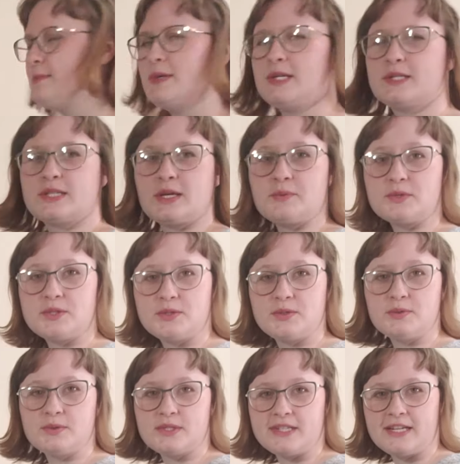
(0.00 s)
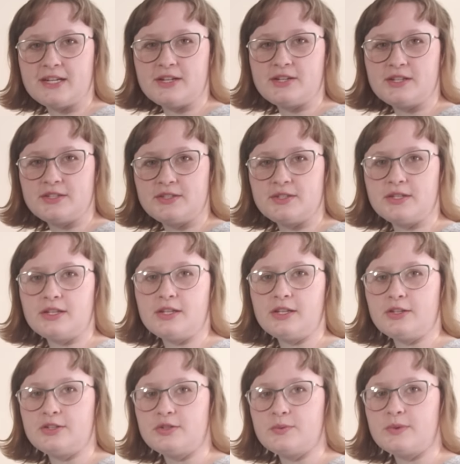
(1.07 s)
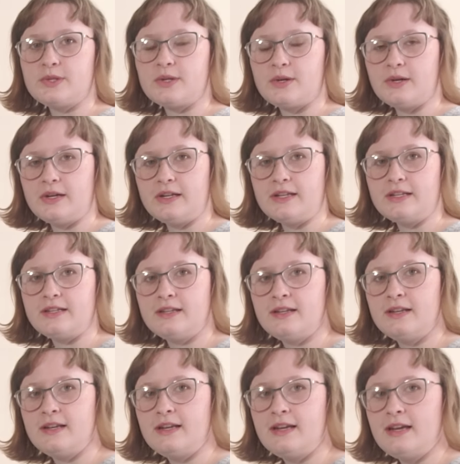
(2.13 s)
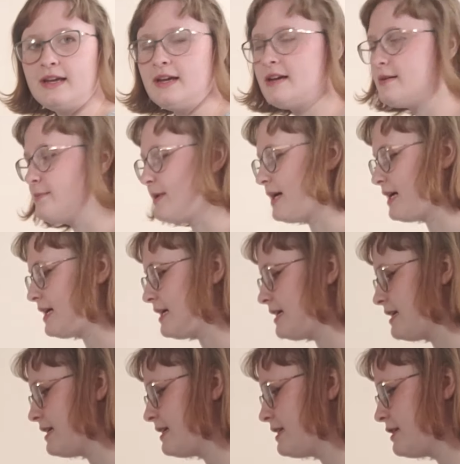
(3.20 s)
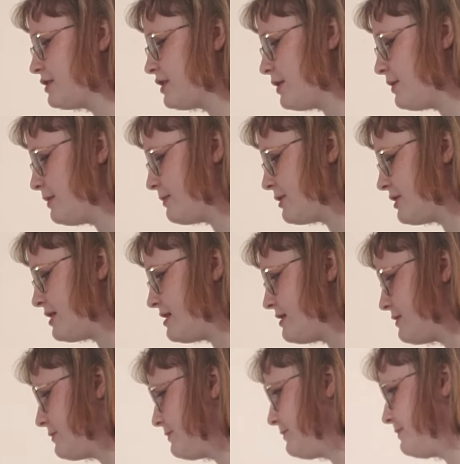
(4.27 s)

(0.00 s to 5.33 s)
because I was too scared to do it on my sewing machine.